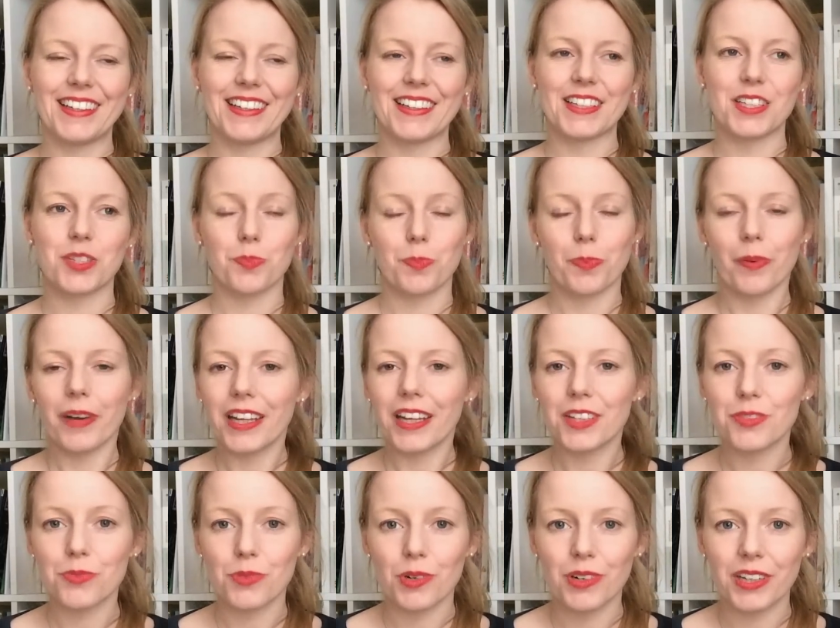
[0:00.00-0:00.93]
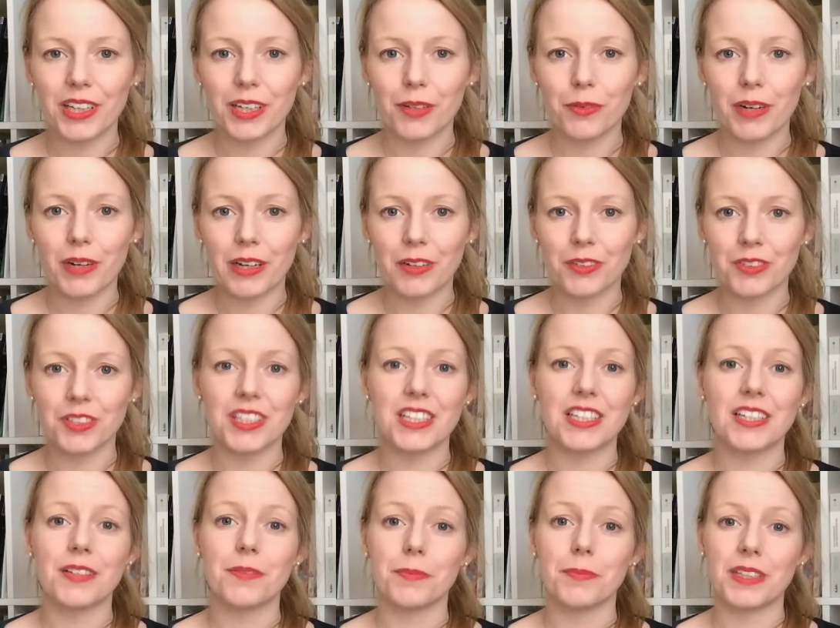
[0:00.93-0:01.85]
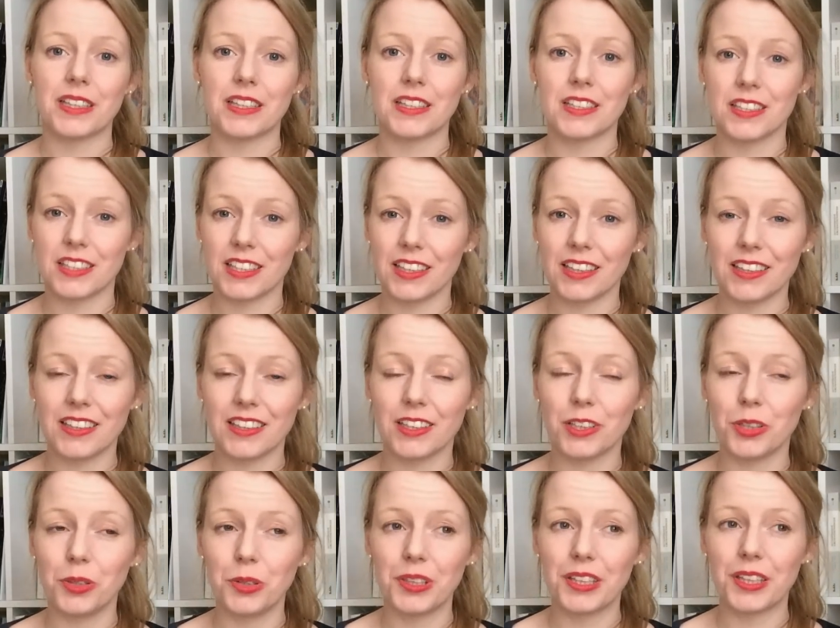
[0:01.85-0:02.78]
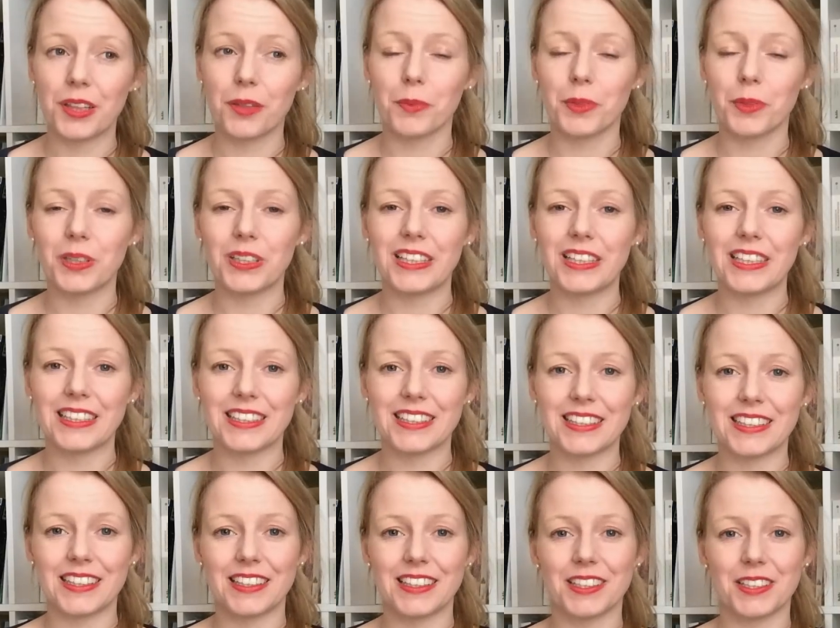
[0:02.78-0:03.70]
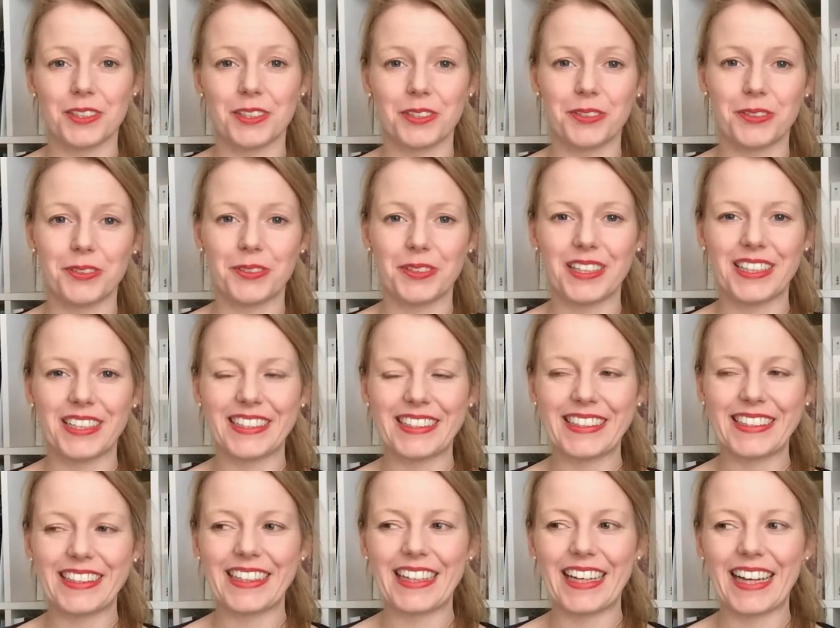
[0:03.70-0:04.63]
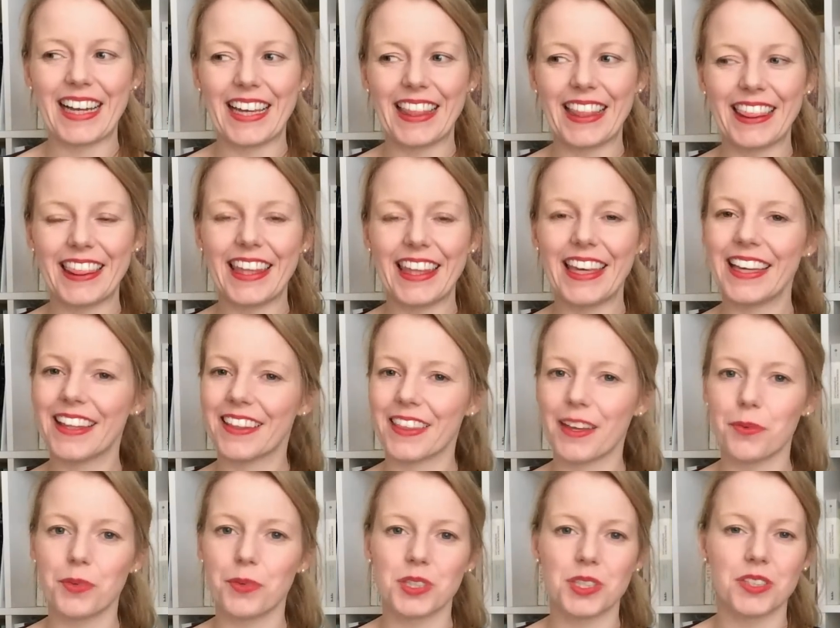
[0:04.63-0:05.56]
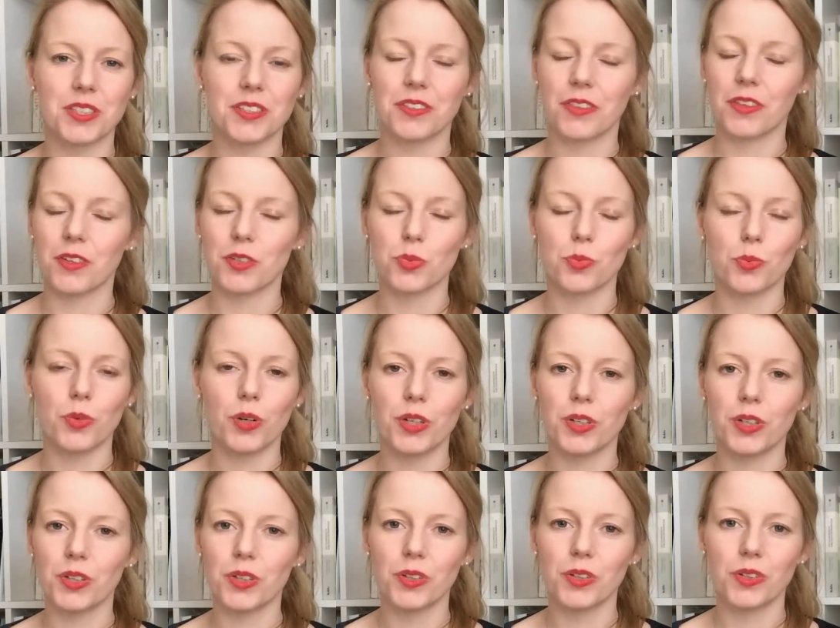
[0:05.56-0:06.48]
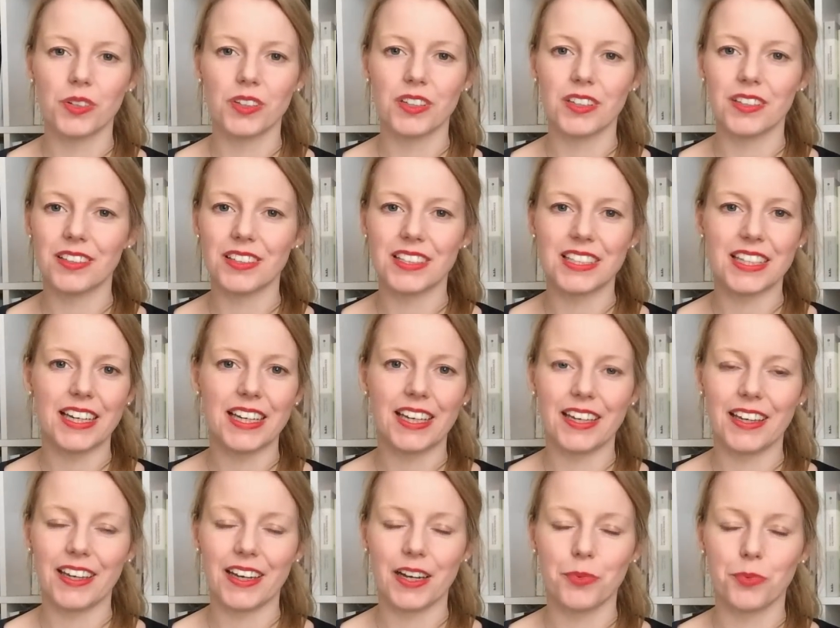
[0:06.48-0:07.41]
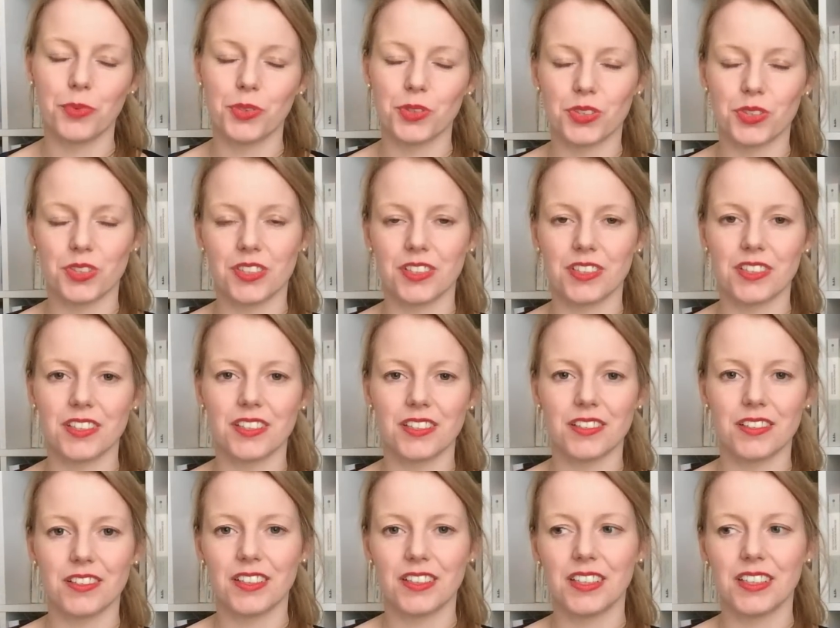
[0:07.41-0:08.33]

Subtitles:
Spring is rolling around, but still cold in the mornings. So I think there was this one day I wasn't